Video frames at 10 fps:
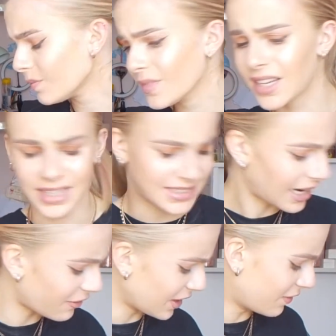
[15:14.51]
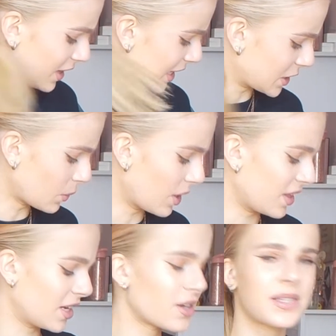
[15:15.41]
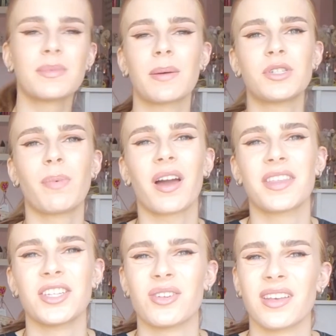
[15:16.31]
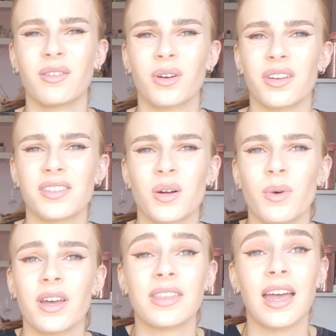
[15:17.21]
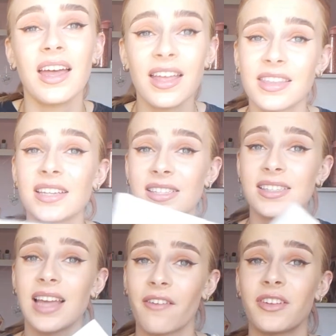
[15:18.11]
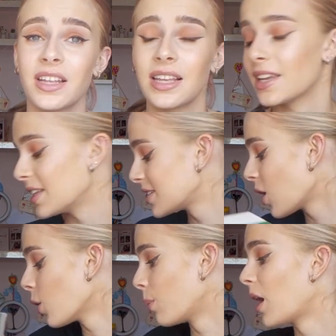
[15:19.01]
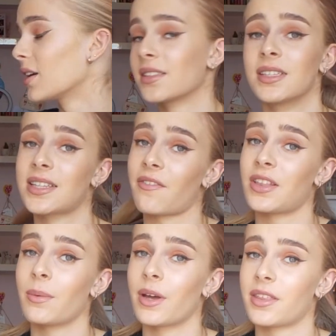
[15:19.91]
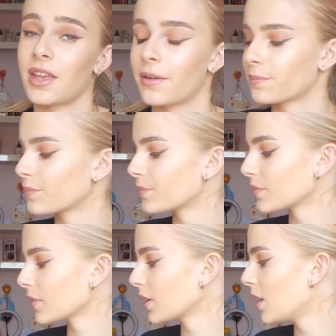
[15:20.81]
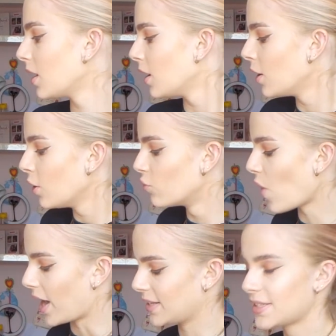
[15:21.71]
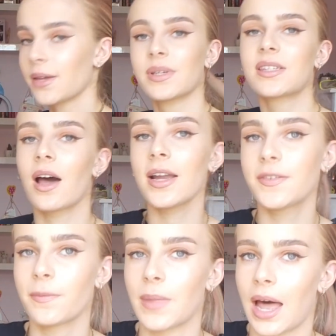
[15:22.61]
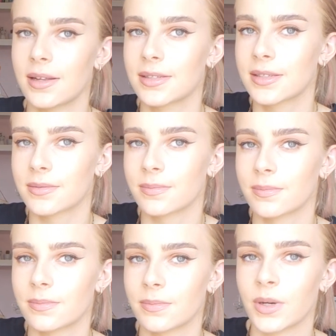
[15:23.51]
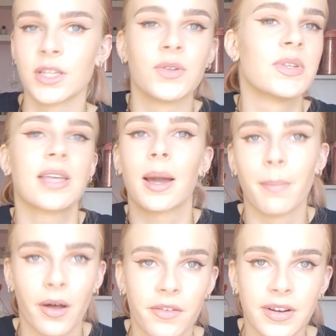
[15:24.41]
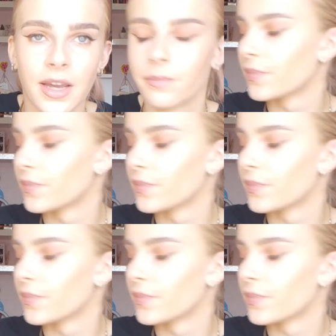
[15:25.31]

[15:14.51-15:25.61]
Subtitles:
I definitely feel like it's worth it. You know, sometimes you buy things and you think, oh god, it's not worth it. This whole parcel is definitely worth it. Right, so aside from that, we're going to do the second part of the video,